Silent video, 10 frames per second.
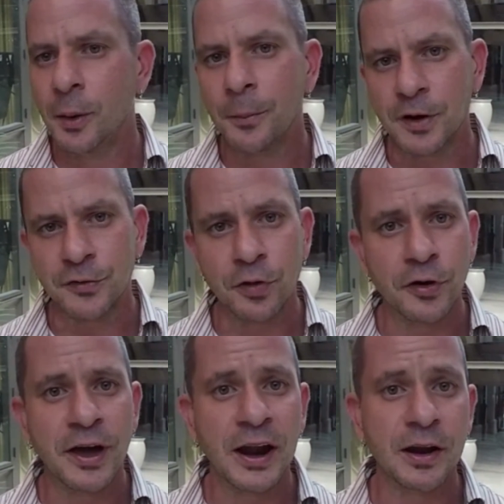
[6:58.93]
But if we
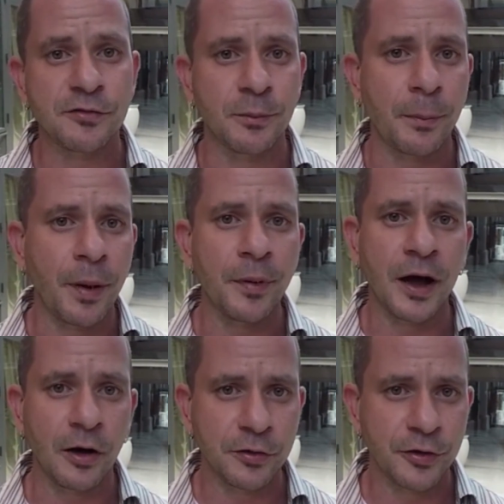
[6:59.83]
look at it from a public
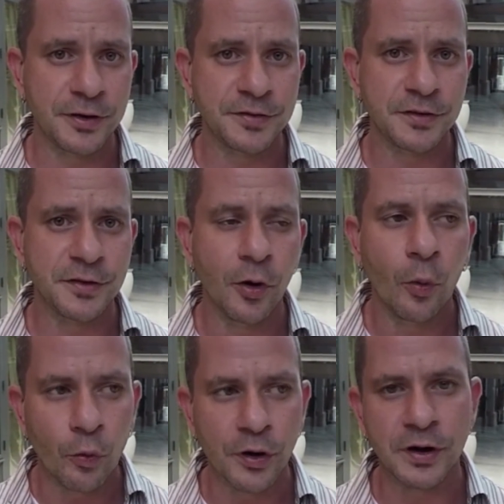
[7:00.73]
health crisis,
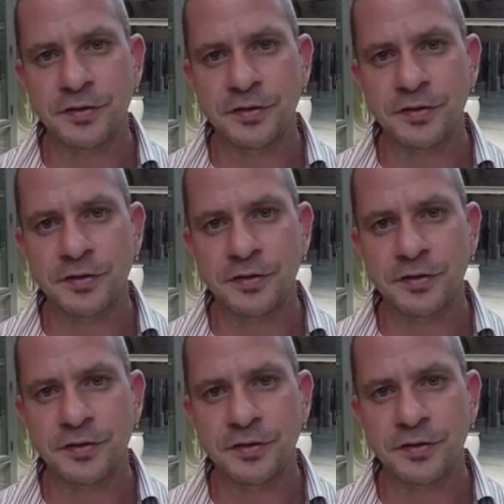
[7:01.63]
we're going to